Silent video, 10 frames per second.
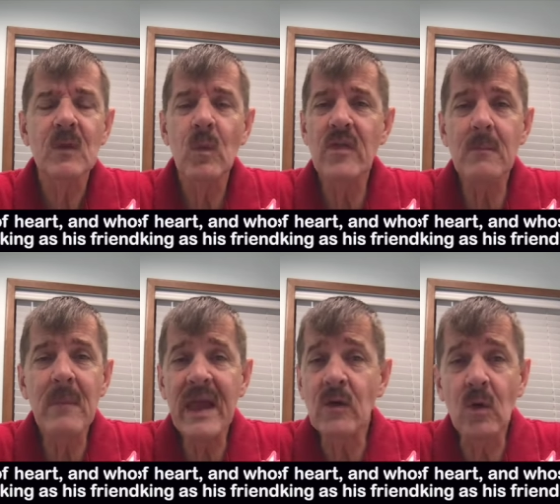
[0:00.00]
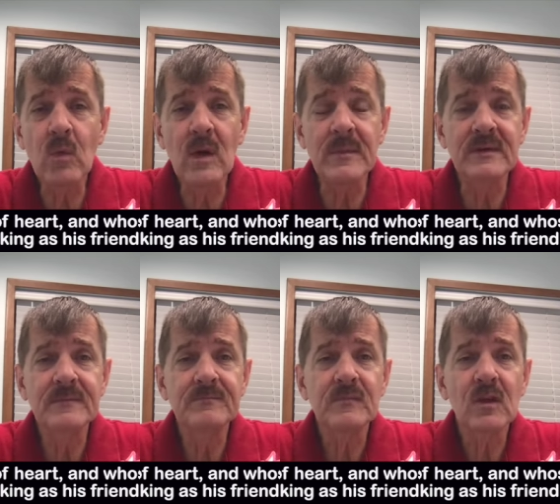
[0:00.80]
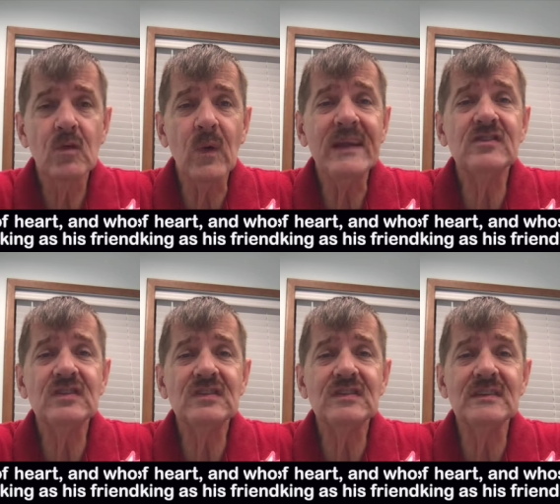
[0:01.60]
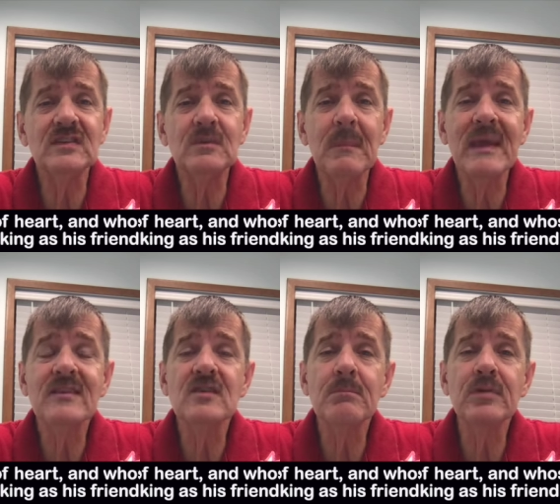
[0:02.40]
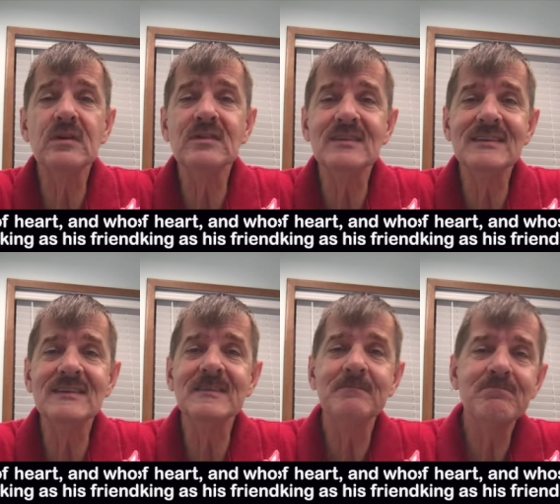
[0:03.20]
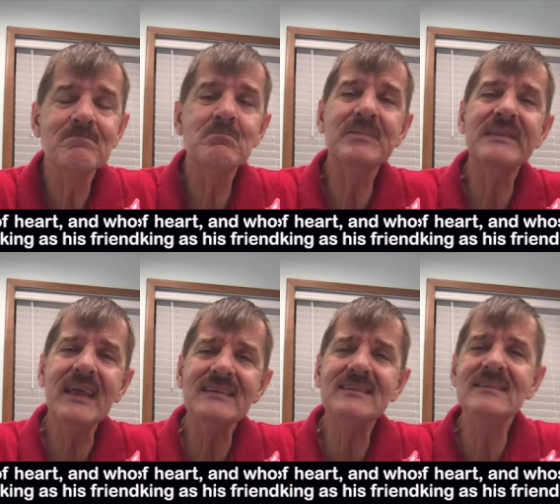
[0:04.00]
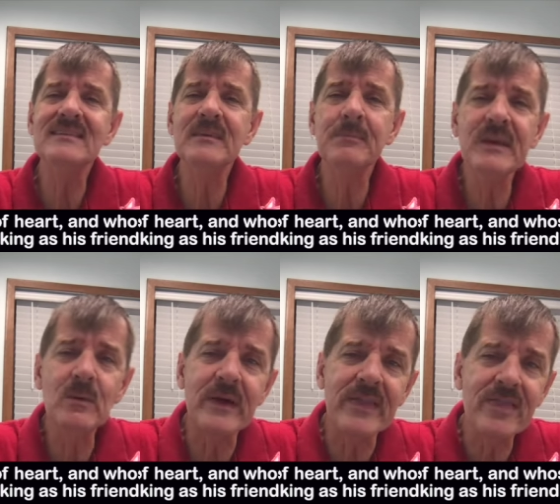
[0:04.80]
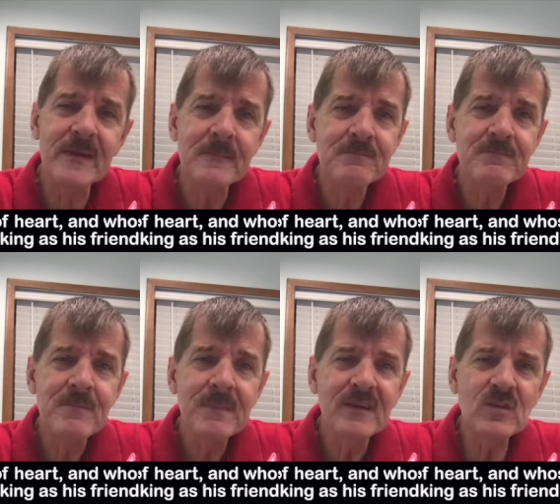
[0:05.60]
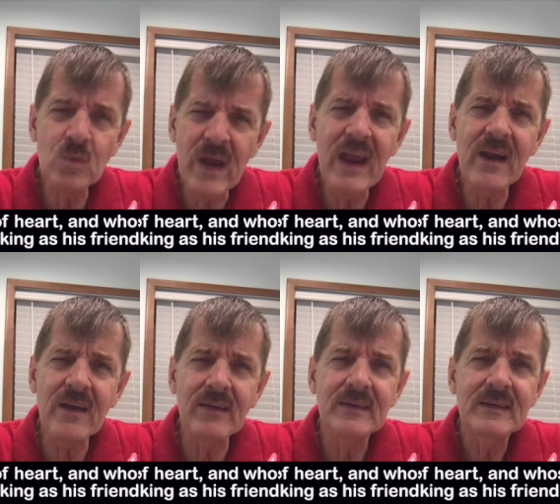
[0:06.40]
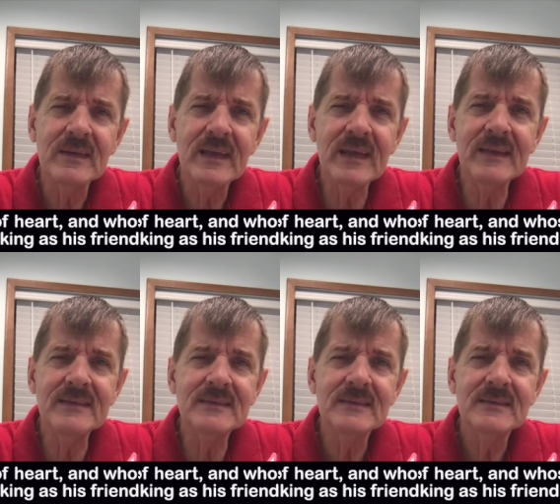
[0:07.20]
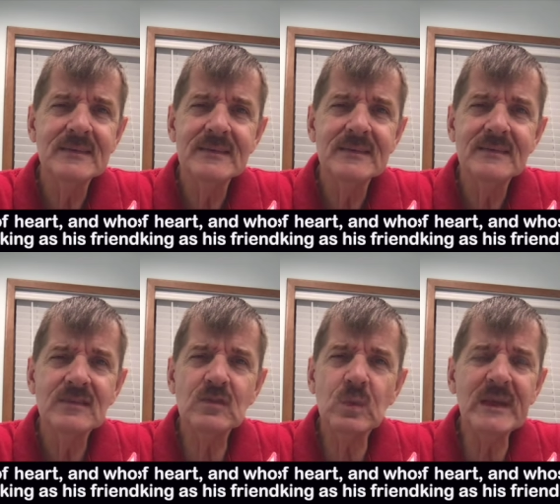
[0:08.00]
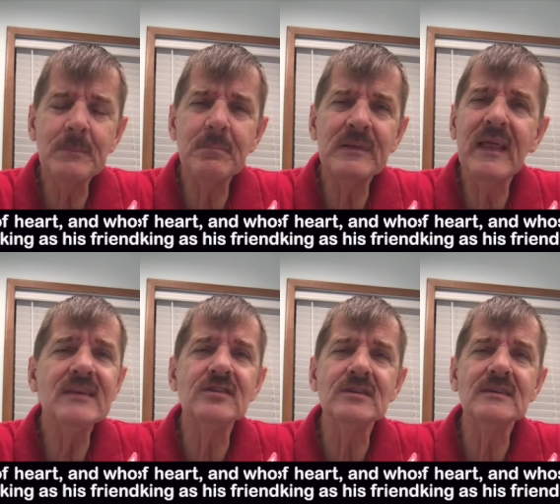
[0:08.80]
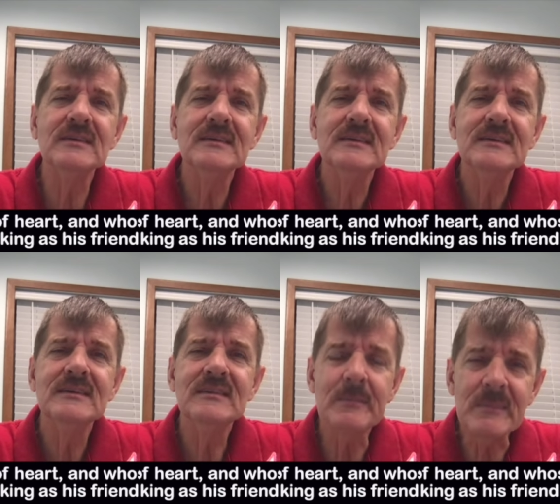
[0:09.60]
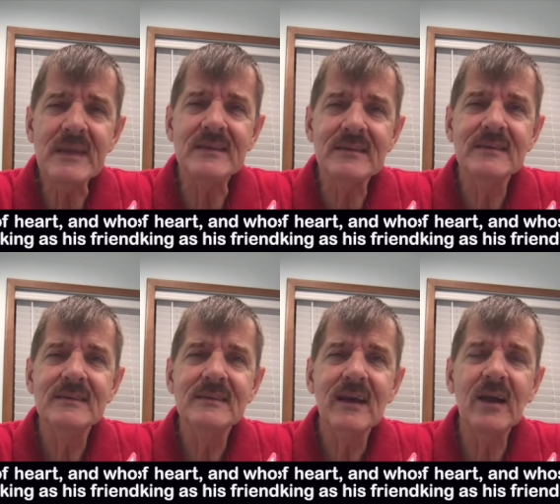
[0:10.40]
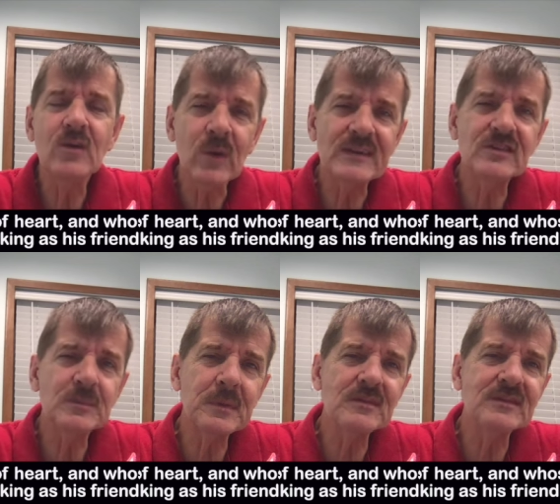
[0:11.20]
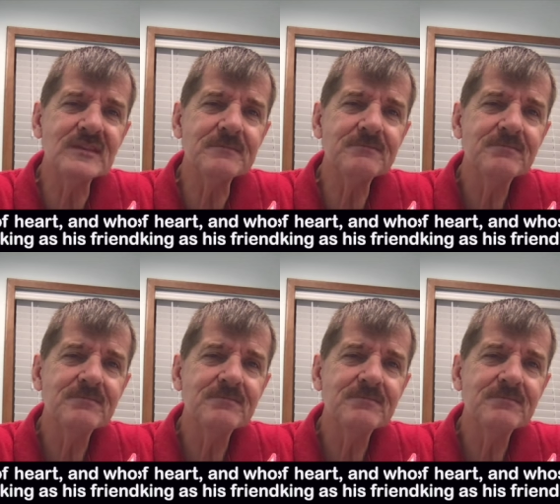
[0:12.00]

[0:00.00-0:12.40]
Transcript: Whether man or woman, graciousness makes a person pleasant to be with. It's rare and sweet pleasure to meet a gracious person.